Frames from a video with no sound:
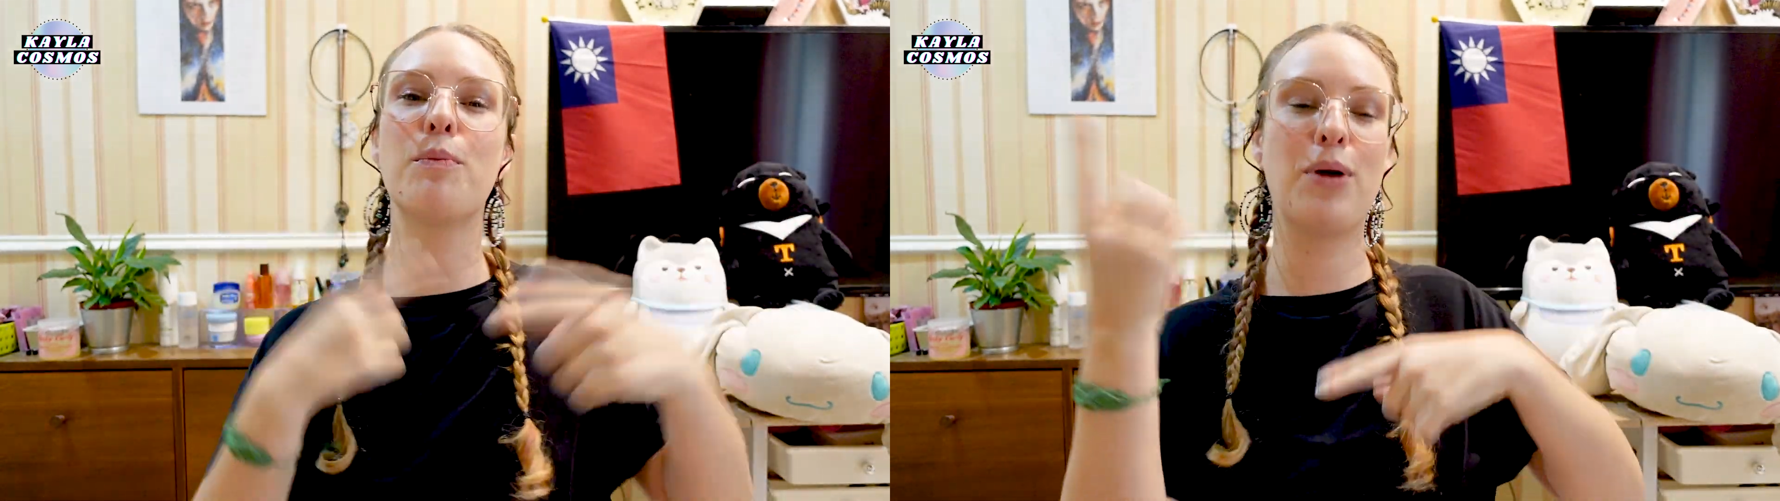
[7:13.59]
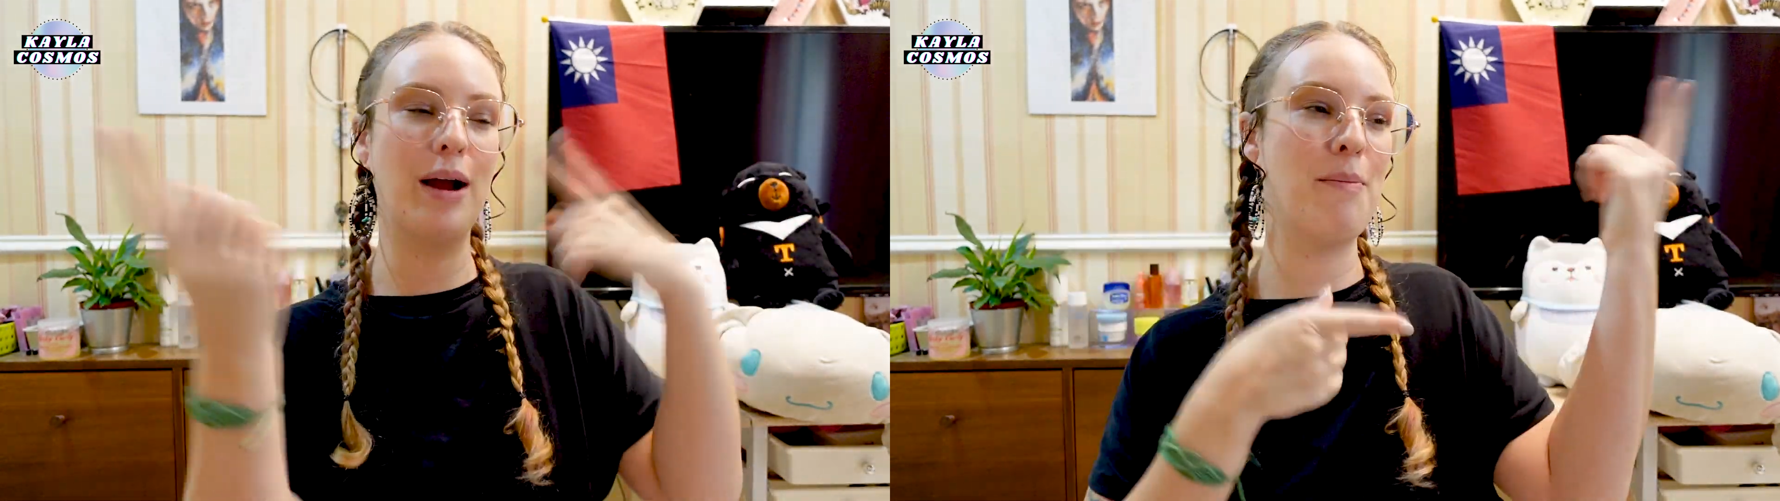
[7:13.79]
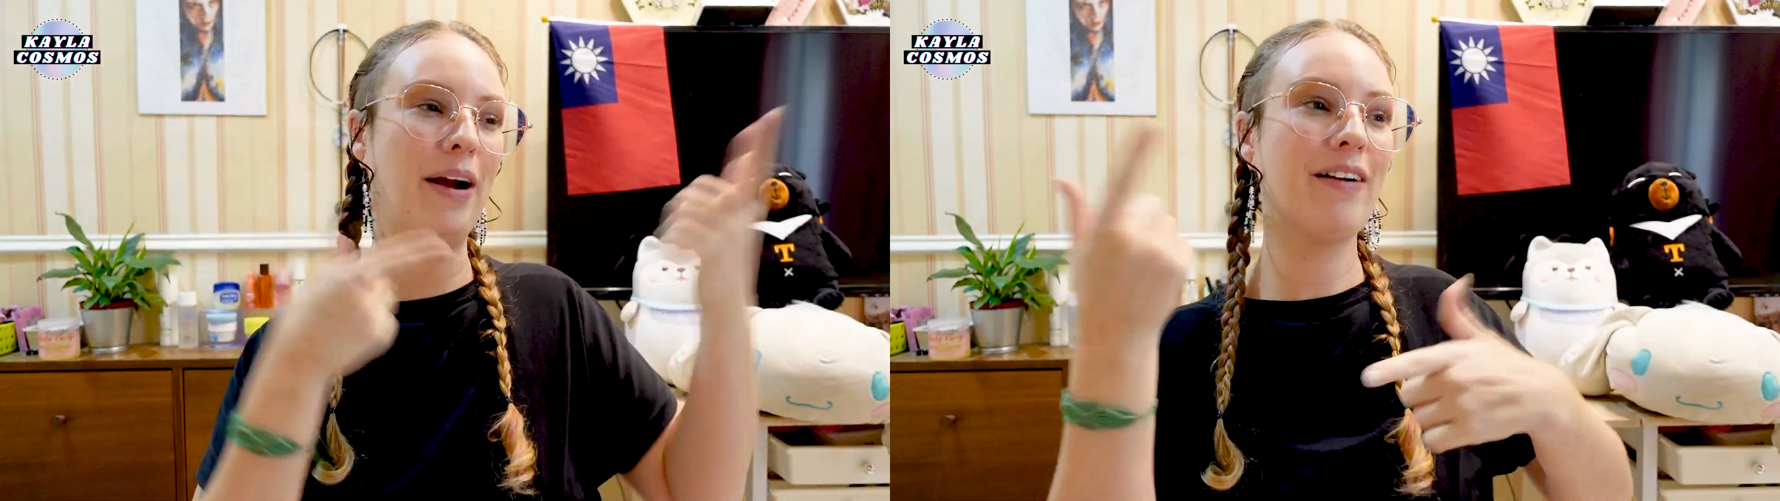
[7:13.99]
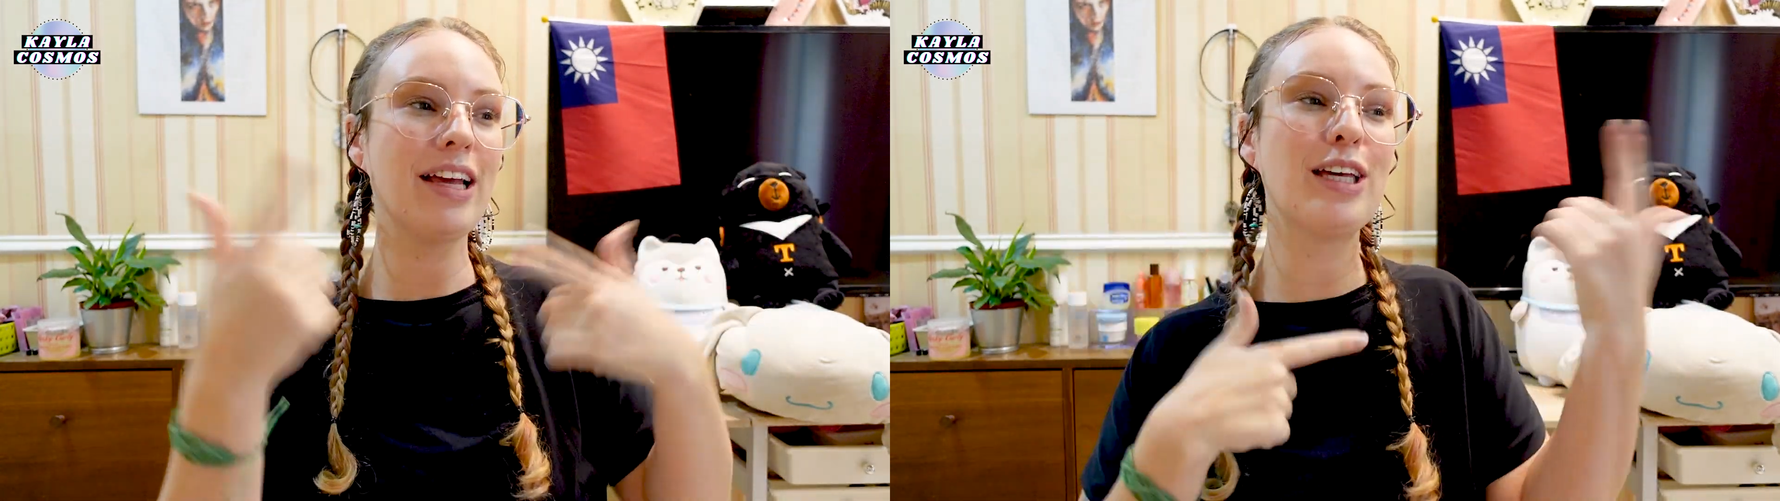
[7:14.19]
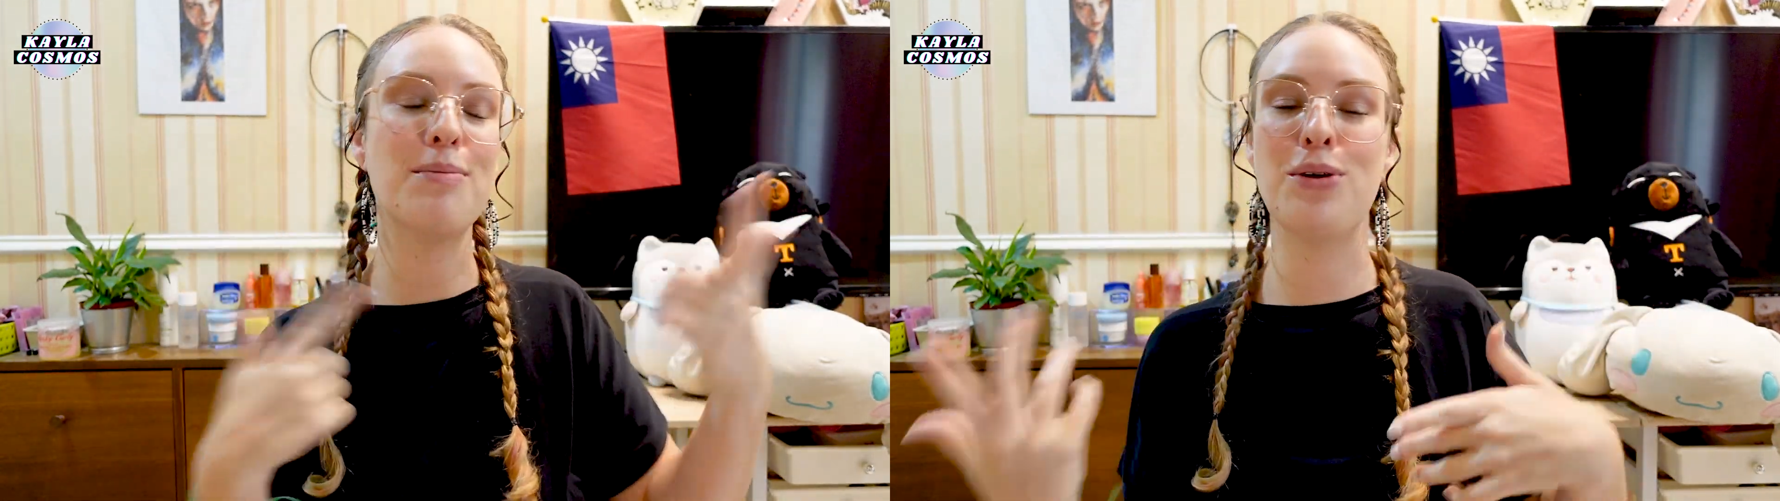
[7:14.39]

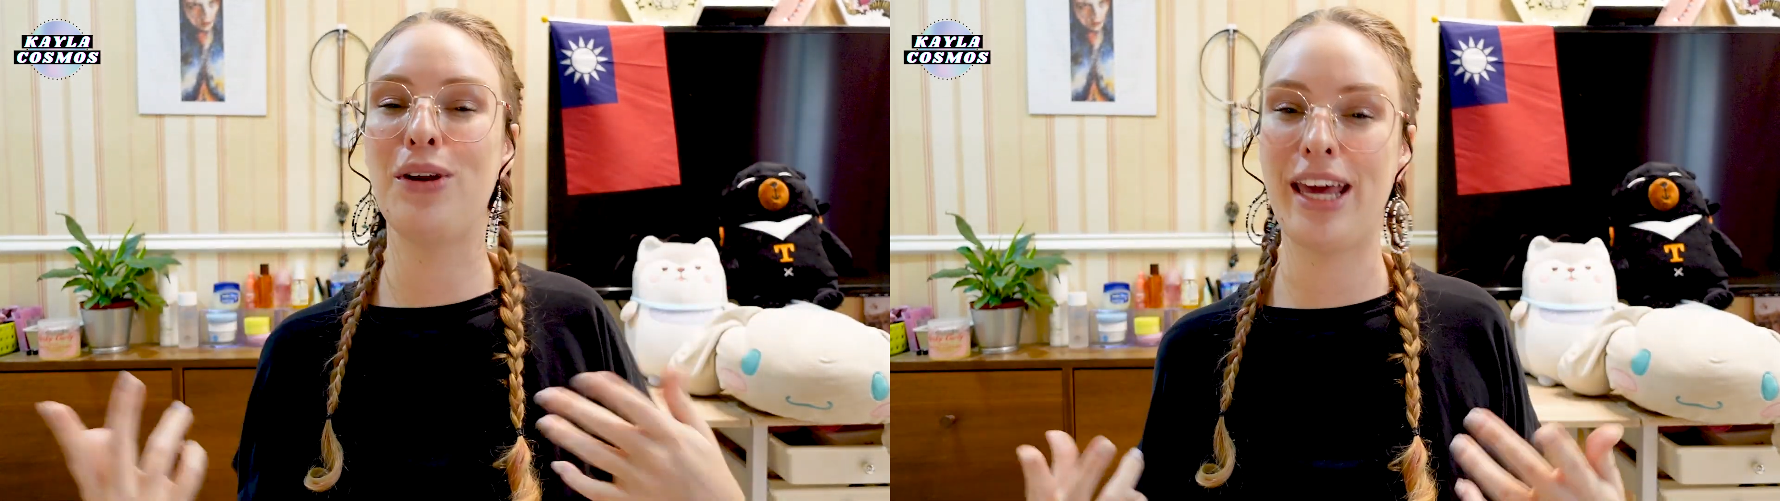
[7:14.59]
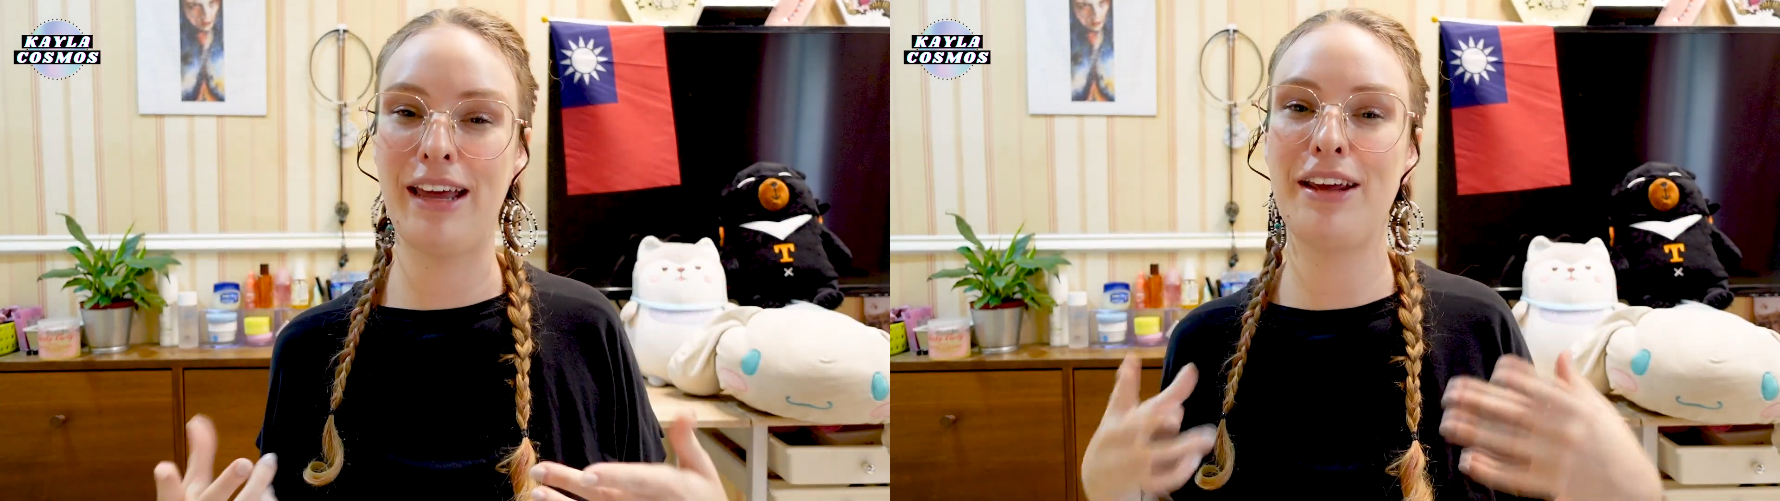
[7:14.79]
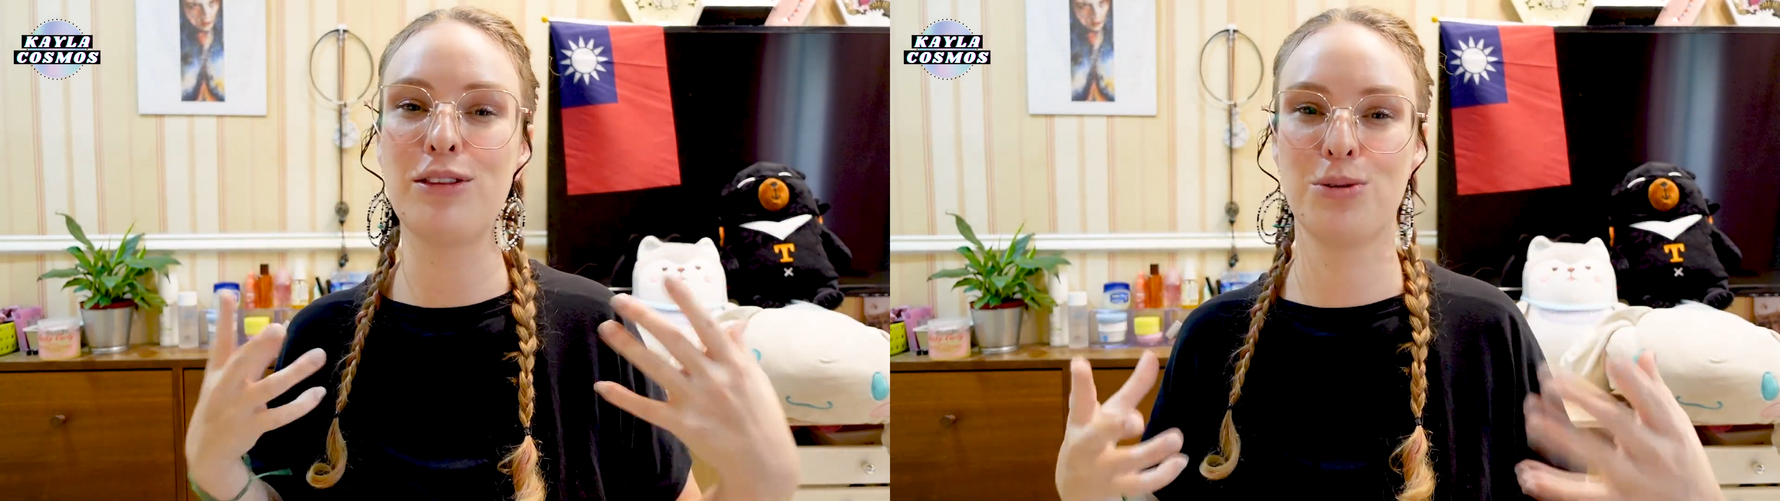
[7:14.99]
primarily communicating